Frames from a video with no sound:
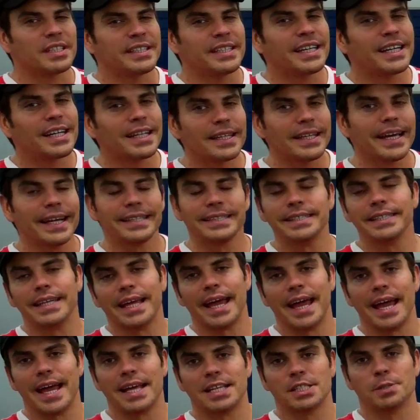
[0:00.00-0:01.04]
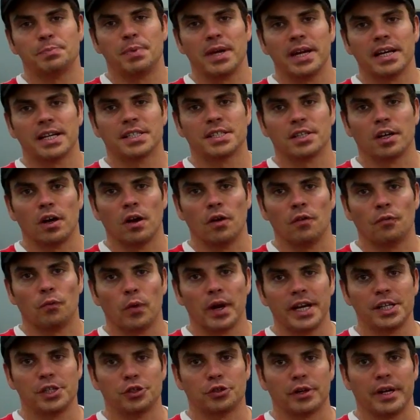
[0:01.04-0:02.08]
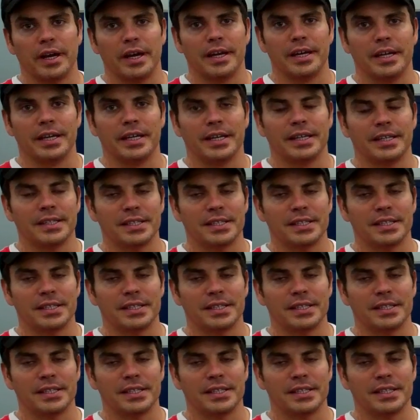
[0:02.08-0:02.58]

neglected aspects of weight training